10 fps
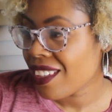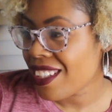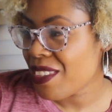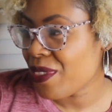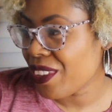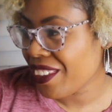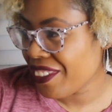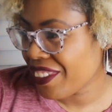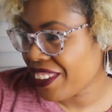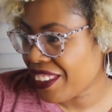That's
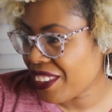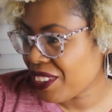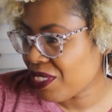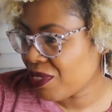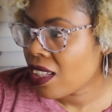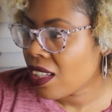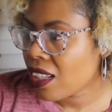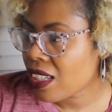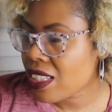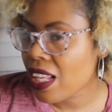beautiful.
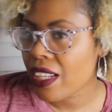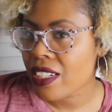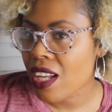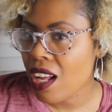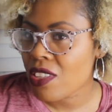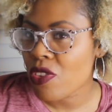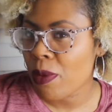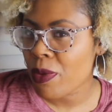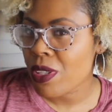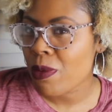Looks like Don
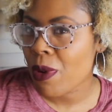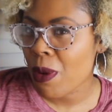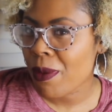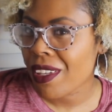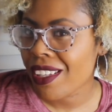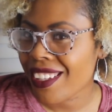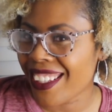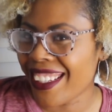Draper's apartment.